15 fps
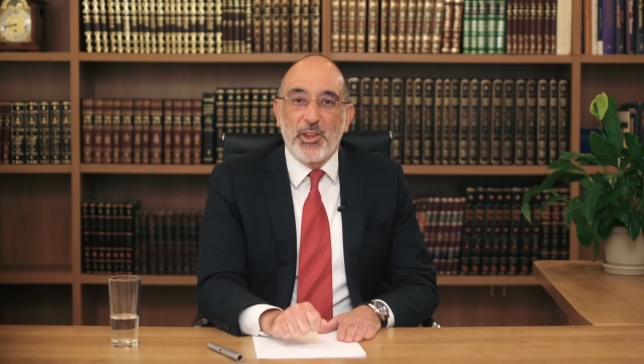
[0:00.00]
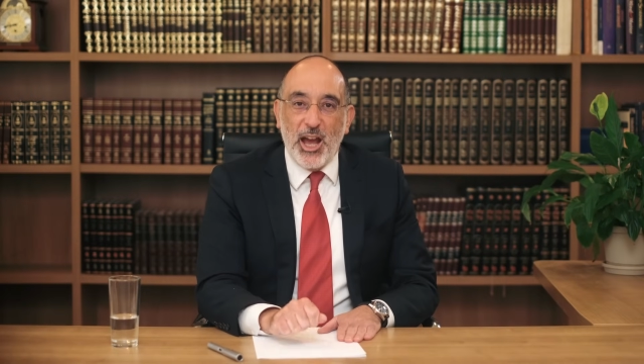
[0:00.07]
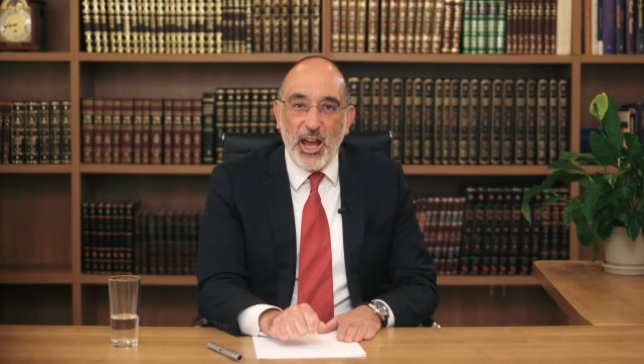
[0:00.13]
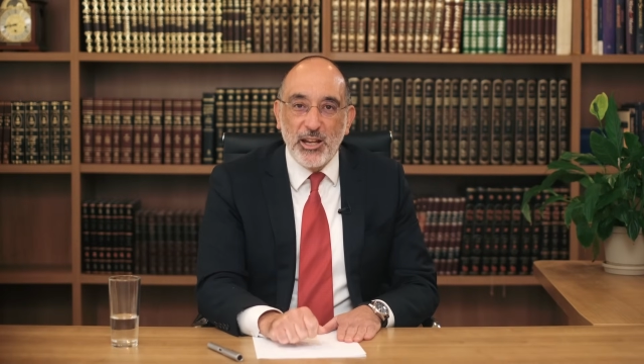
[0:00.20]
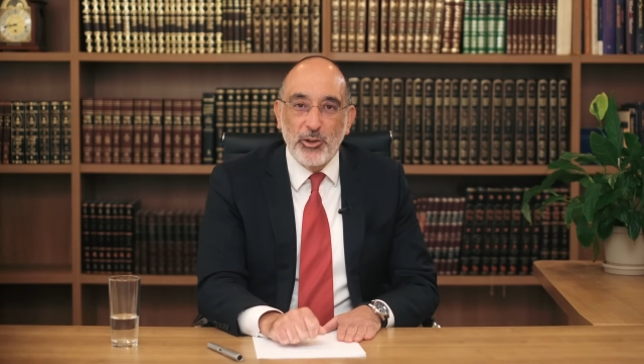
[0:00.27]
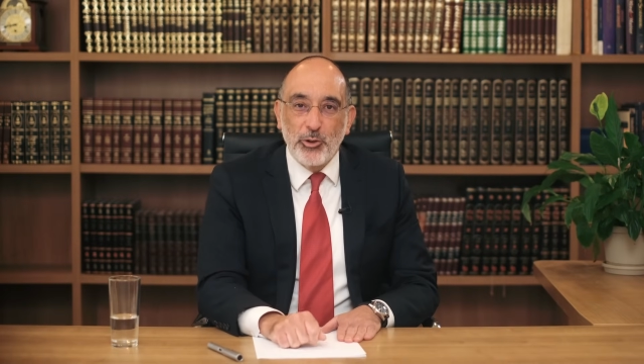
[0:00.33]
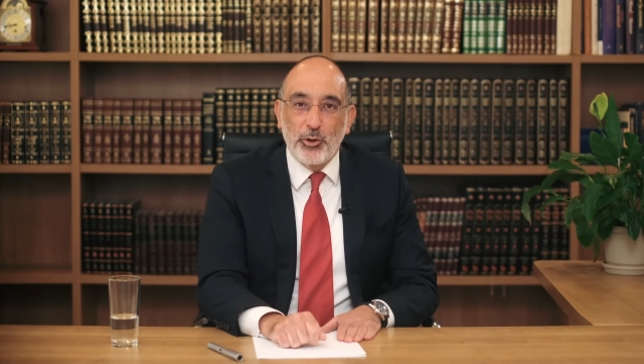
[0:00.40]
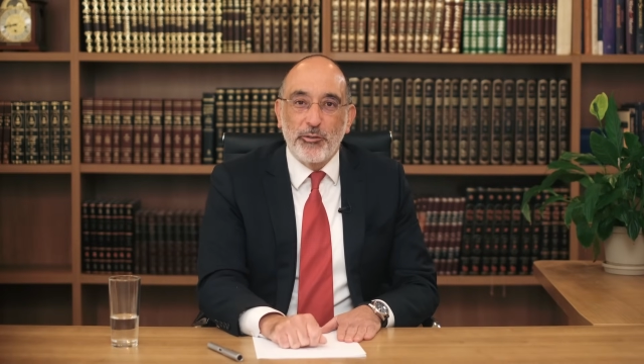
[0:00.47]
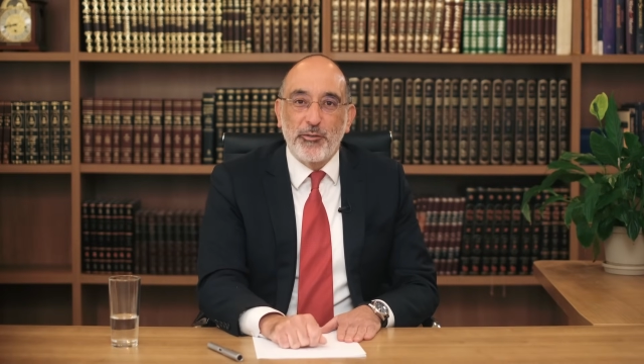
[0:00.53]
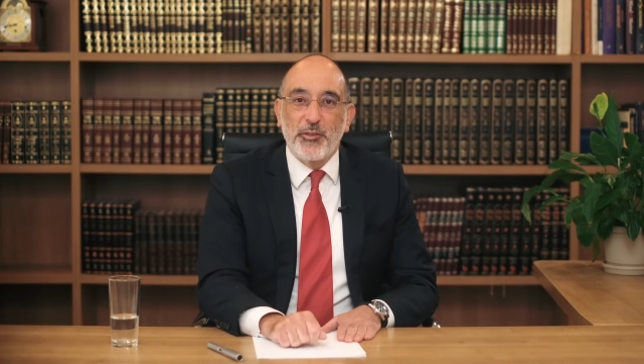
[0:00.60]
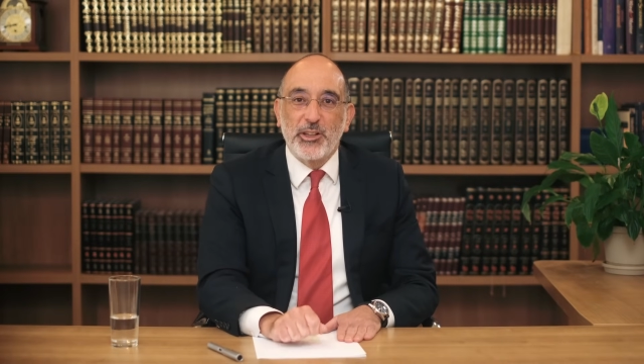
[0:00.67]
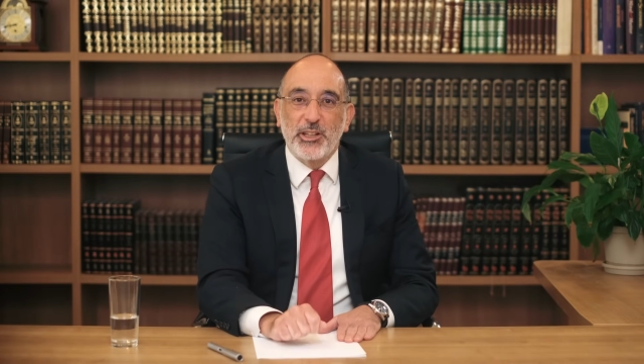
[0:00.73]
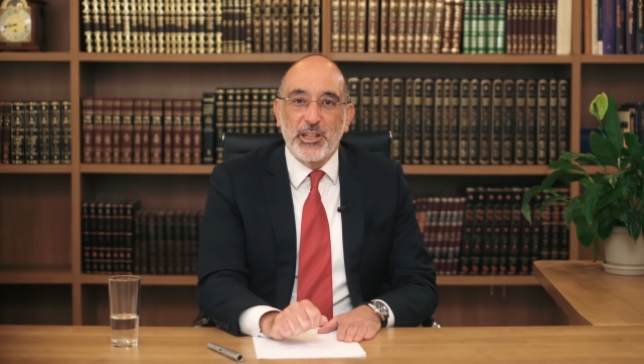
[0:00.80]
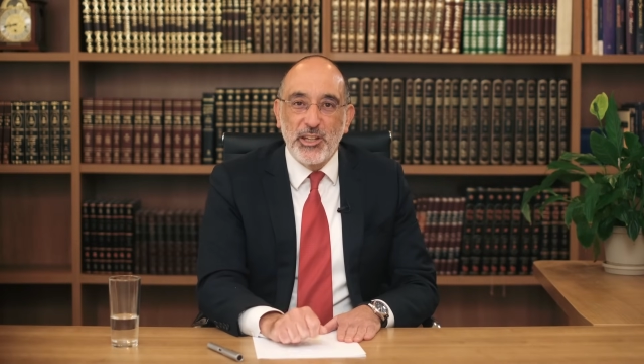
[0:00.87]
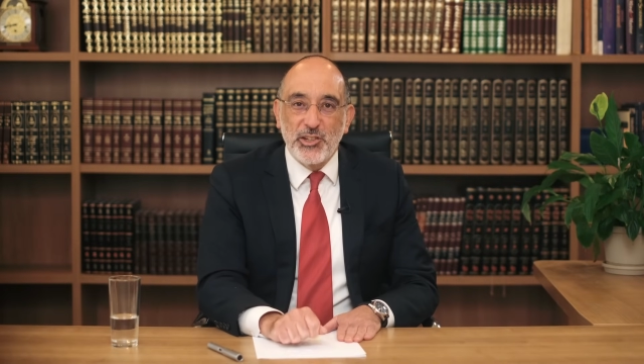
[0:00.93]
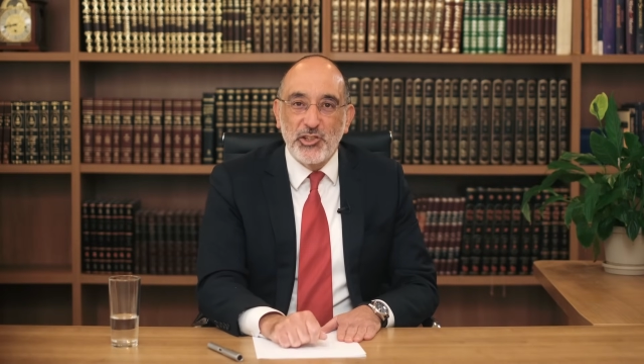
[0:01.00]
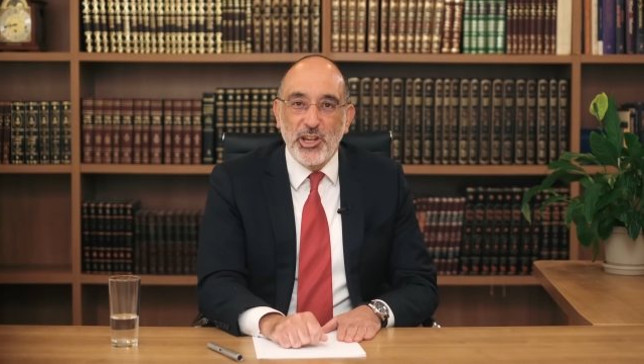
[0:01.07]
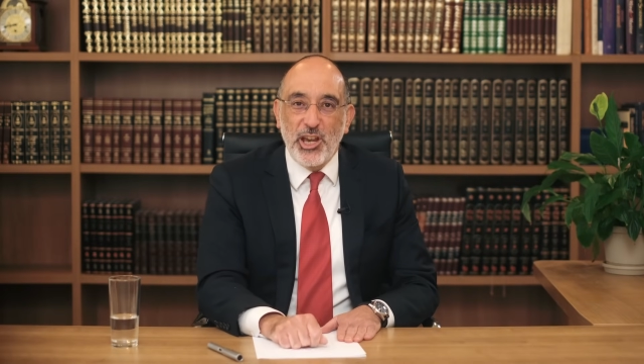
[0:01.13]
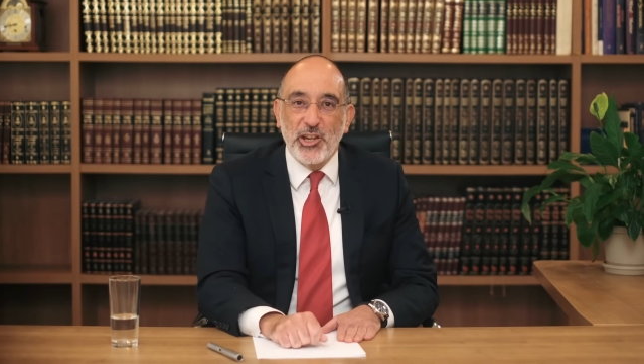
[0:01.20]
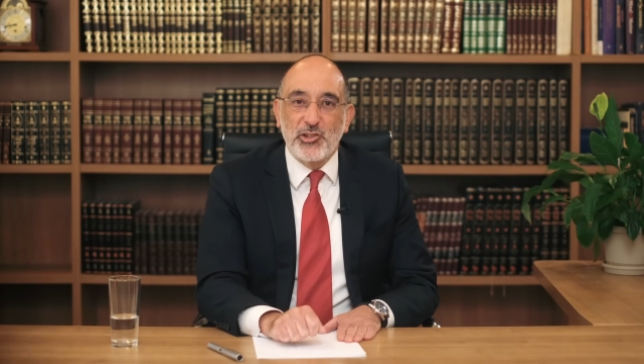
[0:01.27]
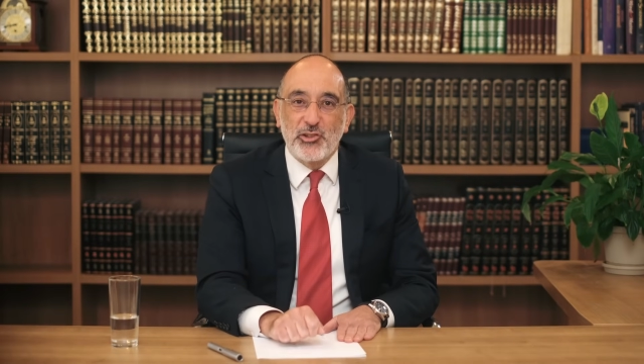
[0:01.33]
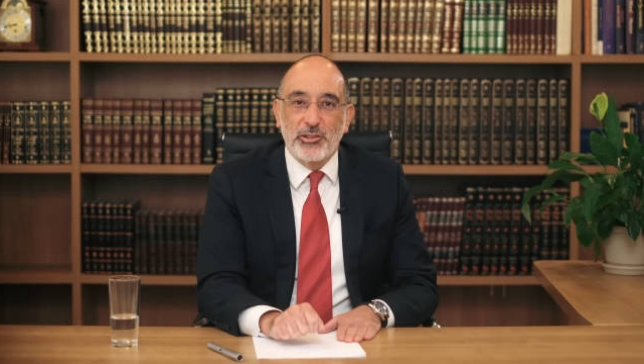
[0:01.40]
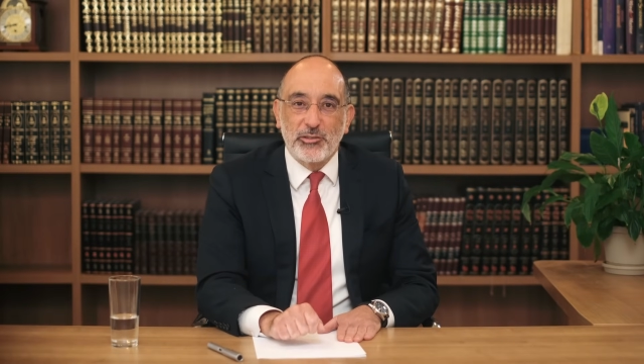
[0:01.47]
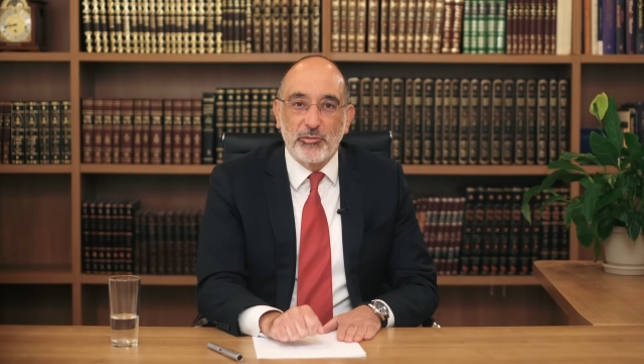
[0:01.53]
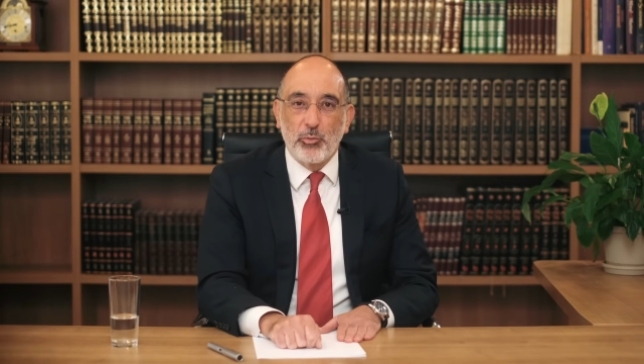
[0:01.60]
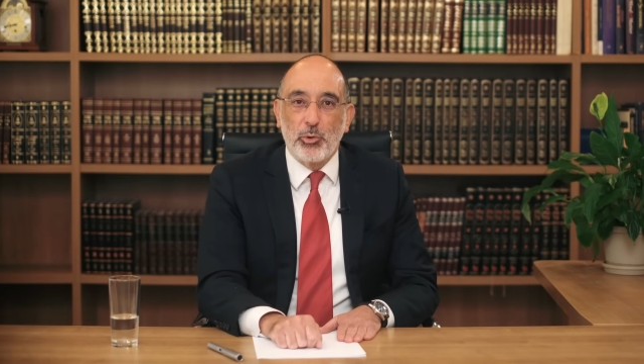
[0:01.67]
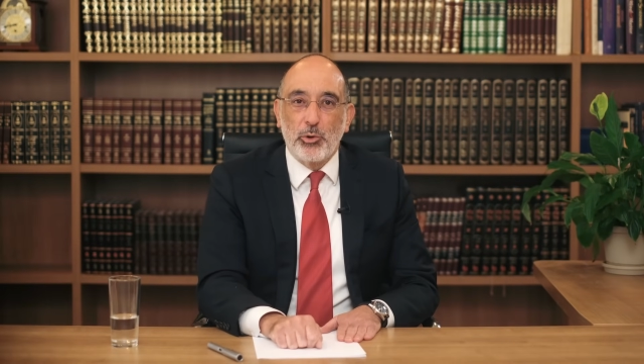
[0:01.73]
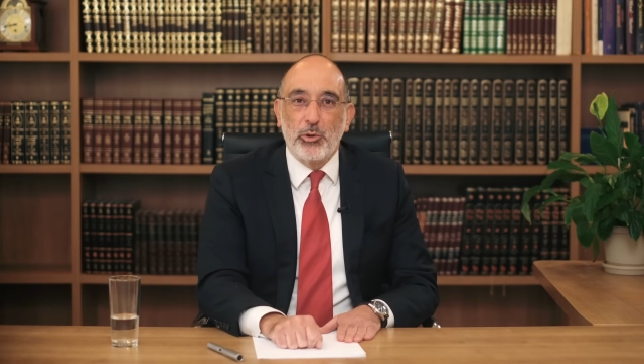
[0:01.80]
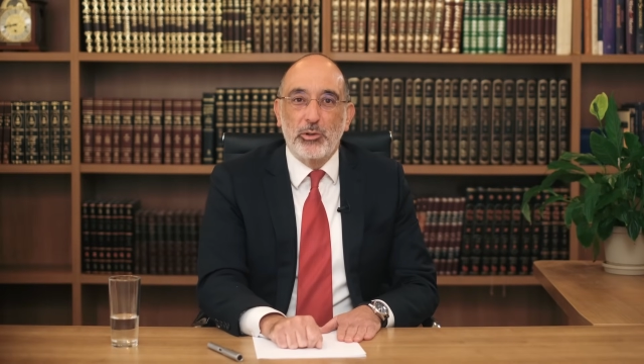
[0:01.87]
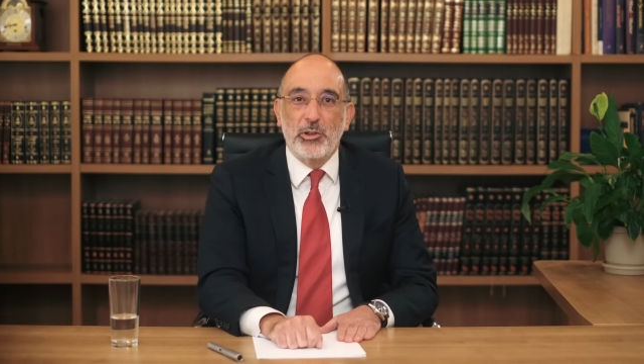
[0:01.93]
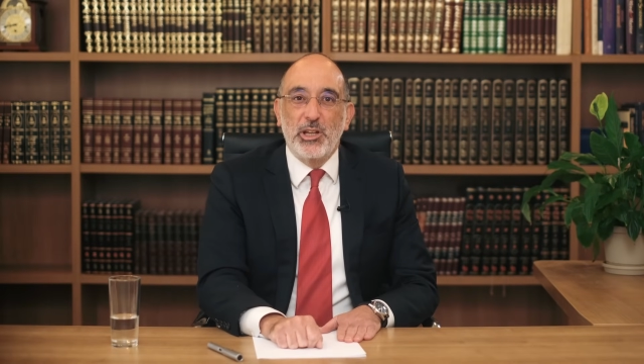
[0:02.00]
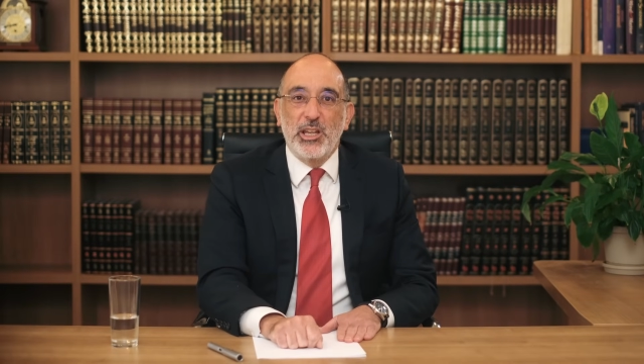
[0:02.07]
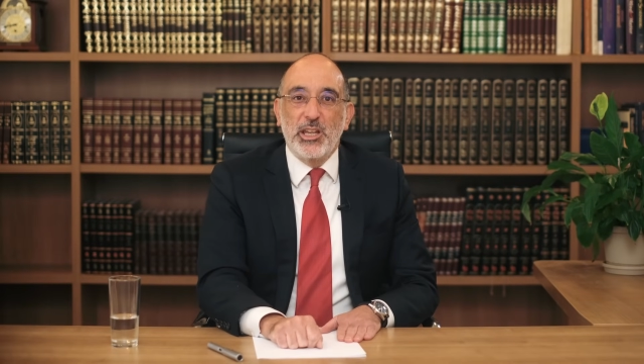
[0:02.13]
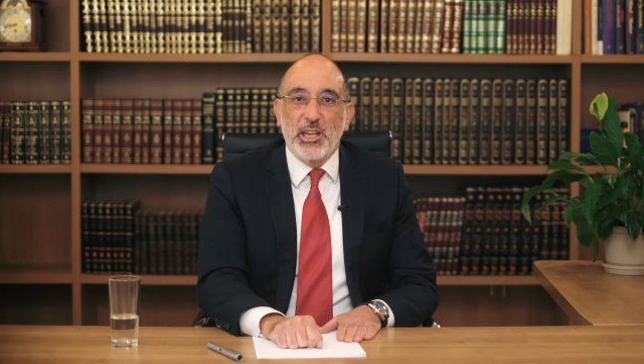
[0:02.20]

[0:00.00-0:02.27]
Unlawful initiation of war,